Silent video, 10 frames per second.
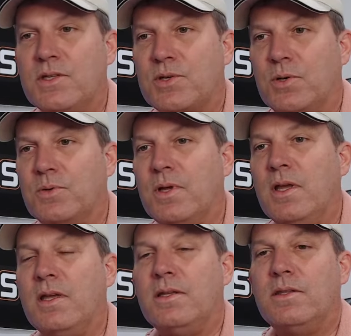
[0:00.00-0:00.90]
So
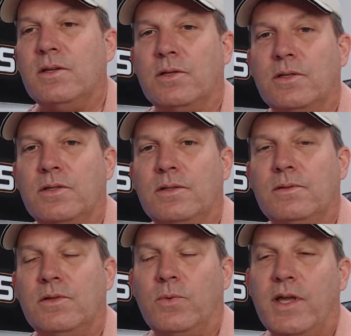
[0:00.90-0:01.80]
the
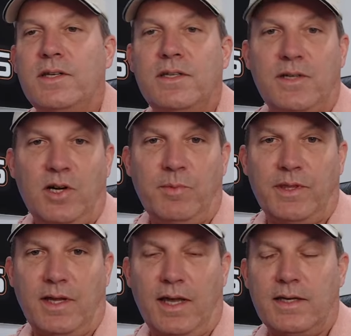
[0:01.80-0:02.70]
way to
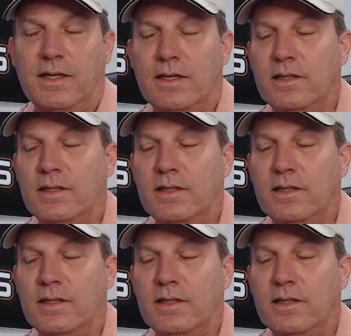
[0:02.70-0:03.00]
determine that,